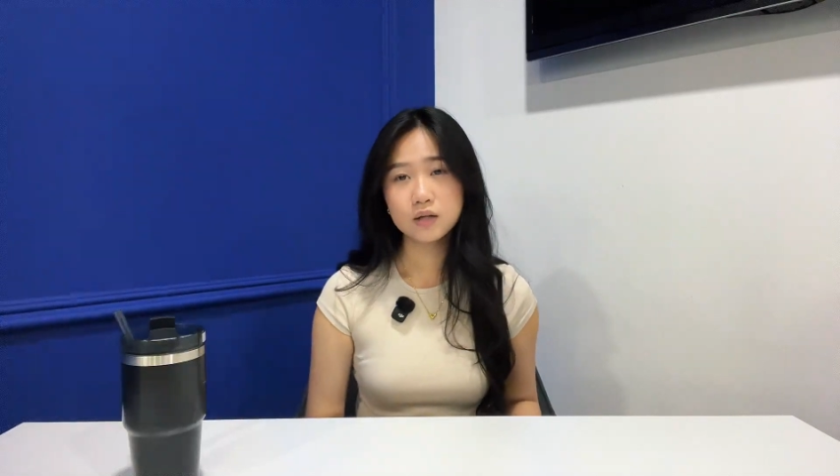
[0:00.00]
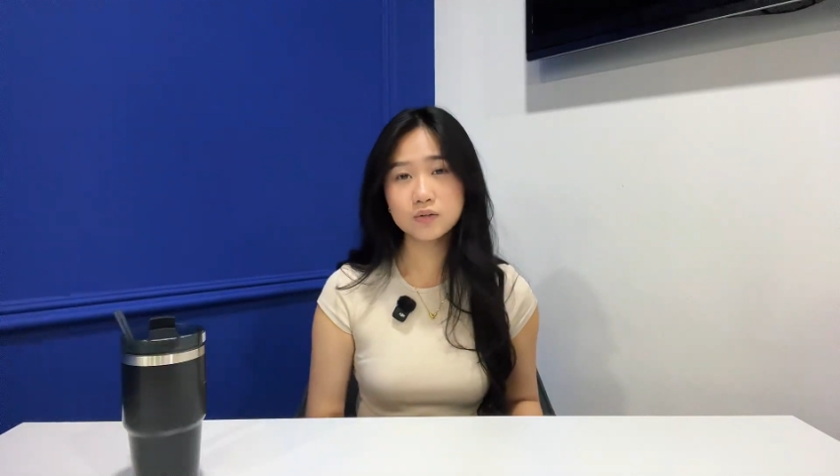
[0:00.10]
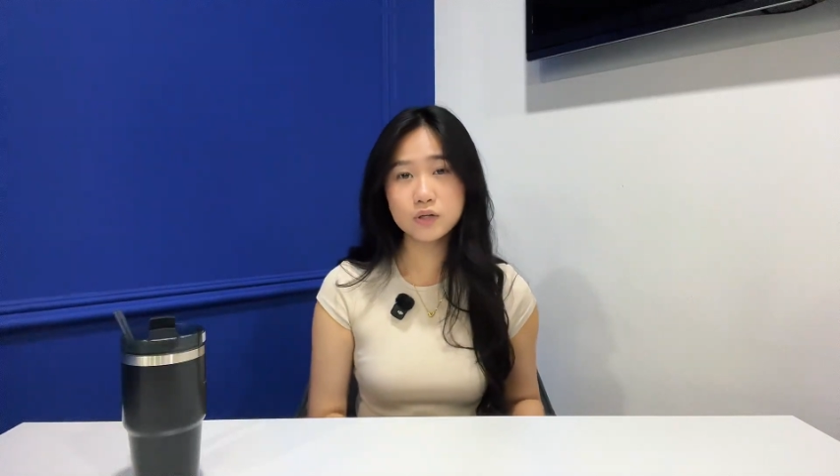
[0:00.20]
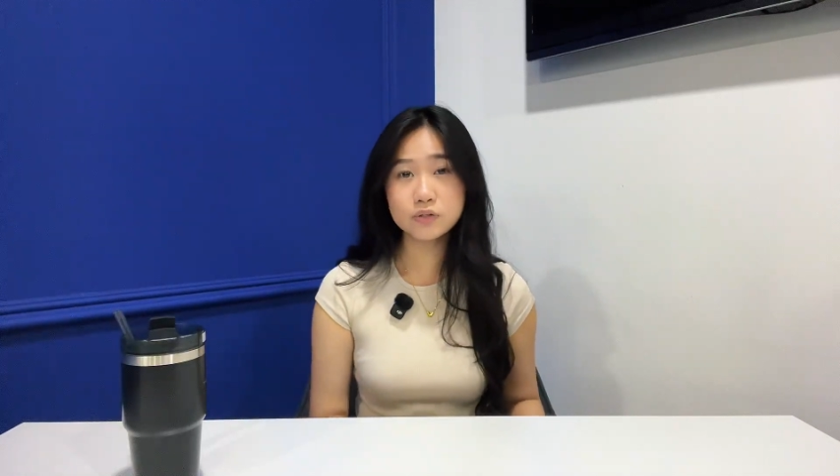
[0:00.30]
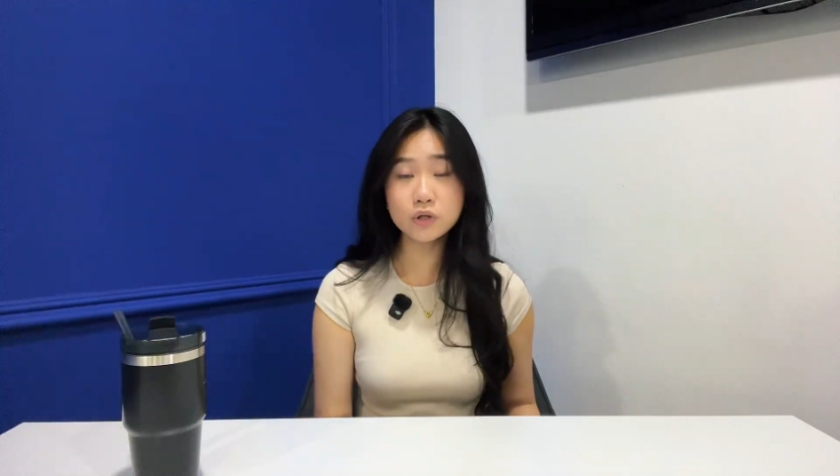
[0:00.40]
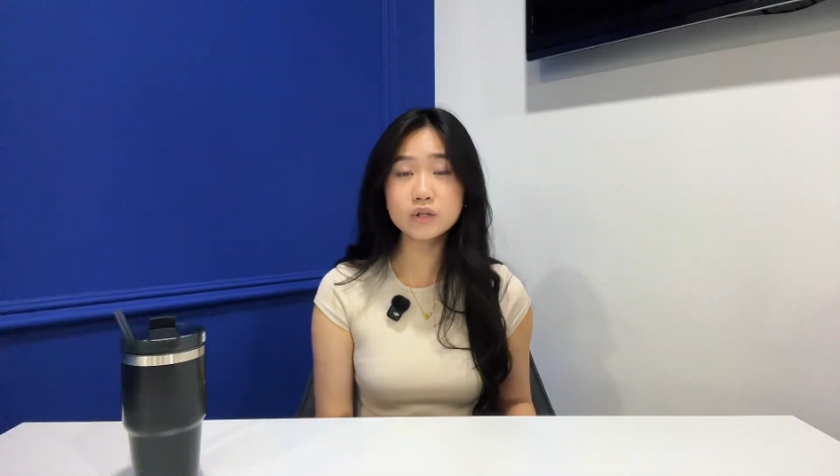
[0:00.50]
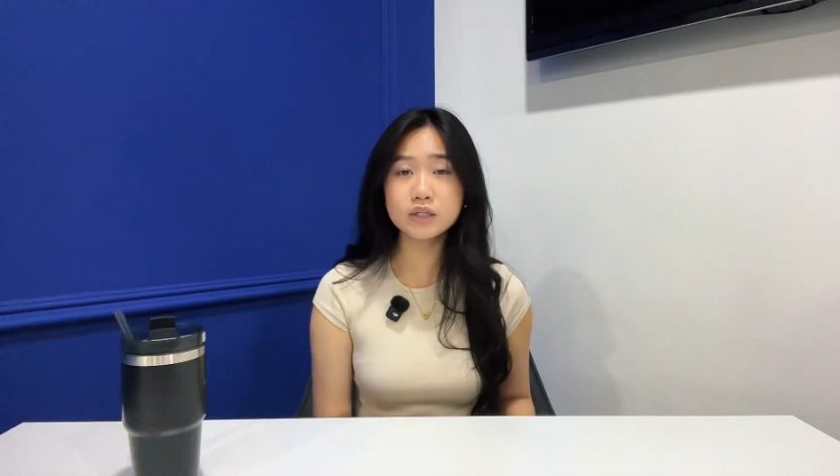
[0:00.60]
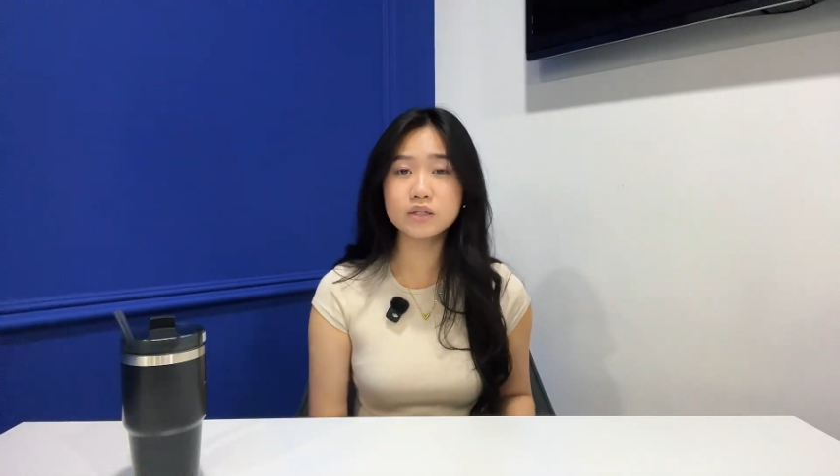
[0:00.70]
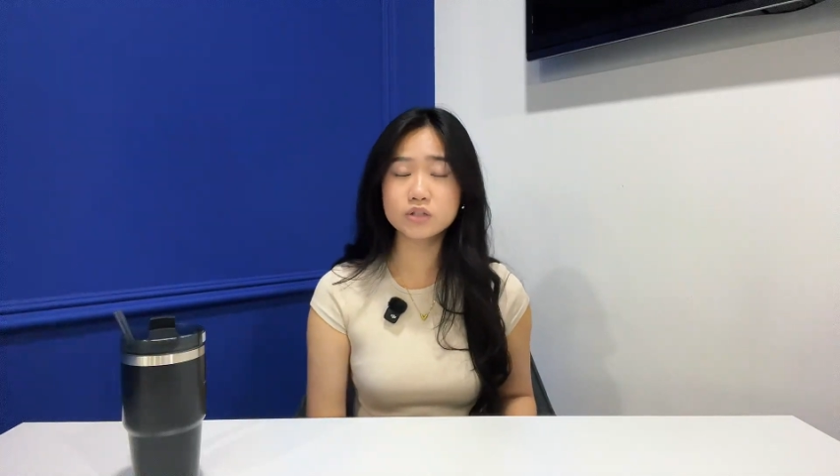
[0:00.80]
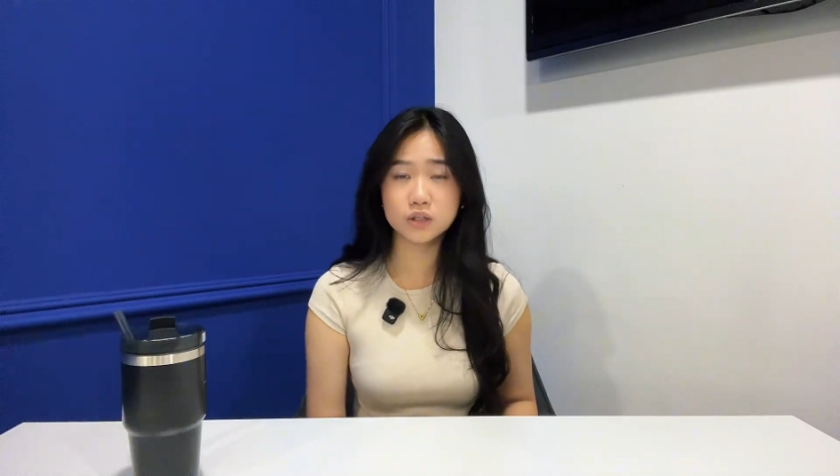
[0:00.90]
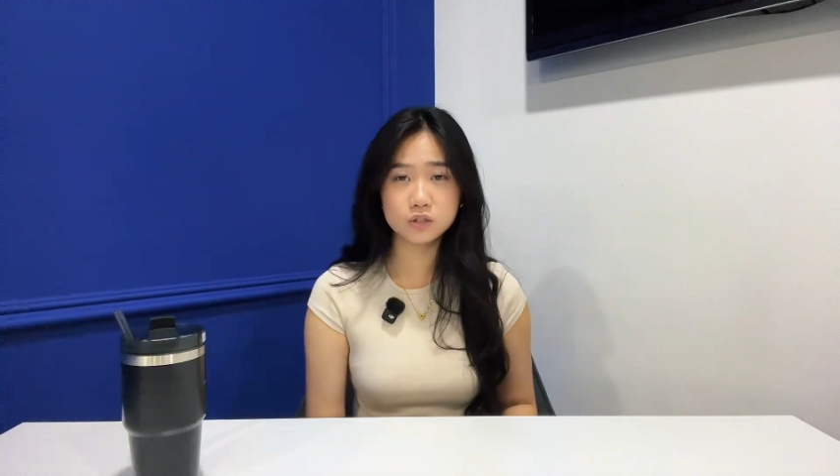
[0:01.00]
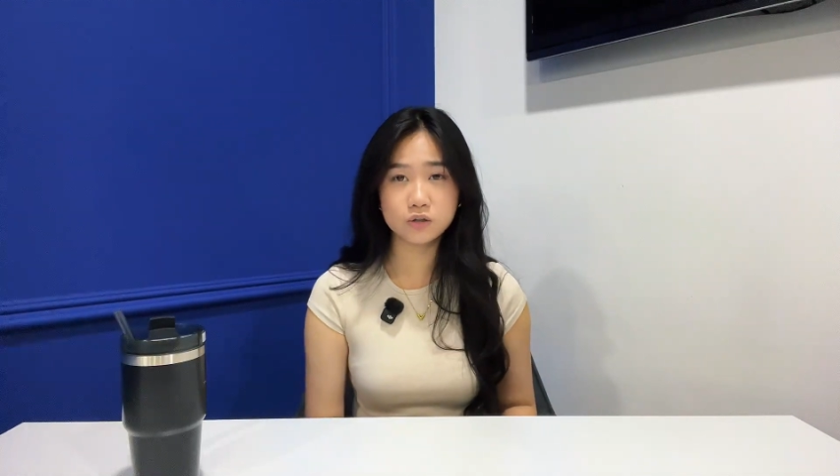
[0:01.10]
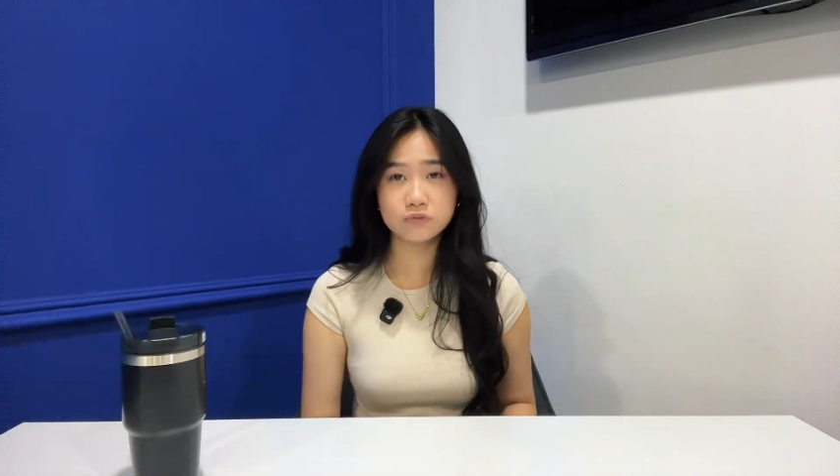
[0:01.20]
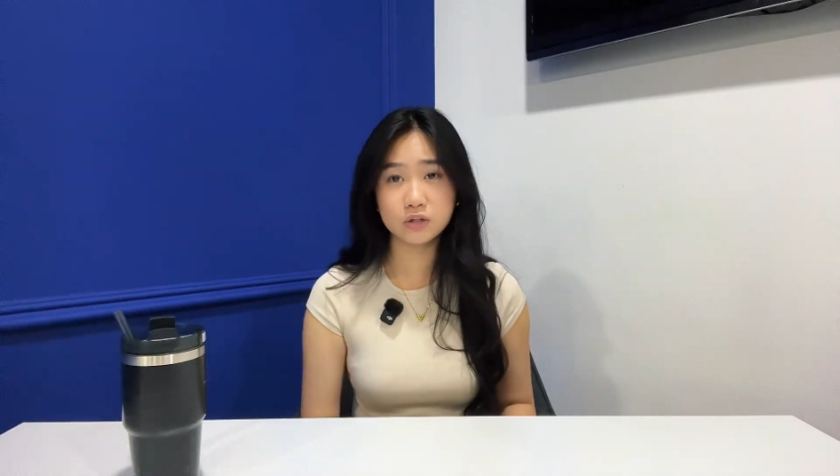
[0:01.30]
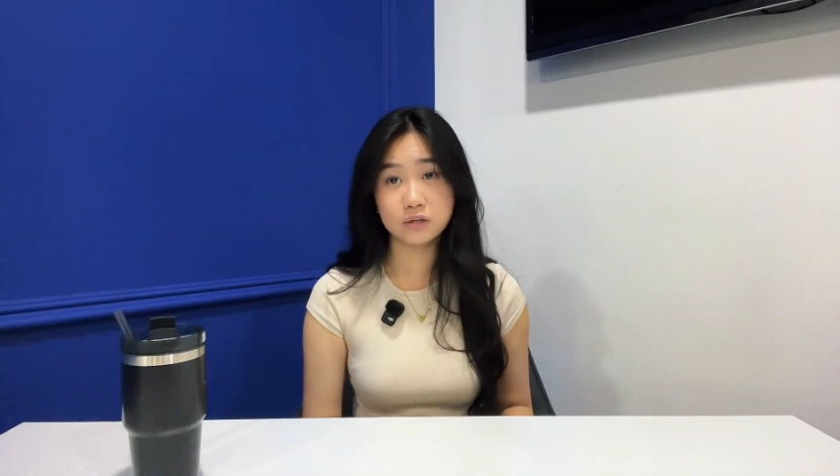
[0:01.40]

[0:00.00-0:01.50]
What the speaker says: they're not in charge of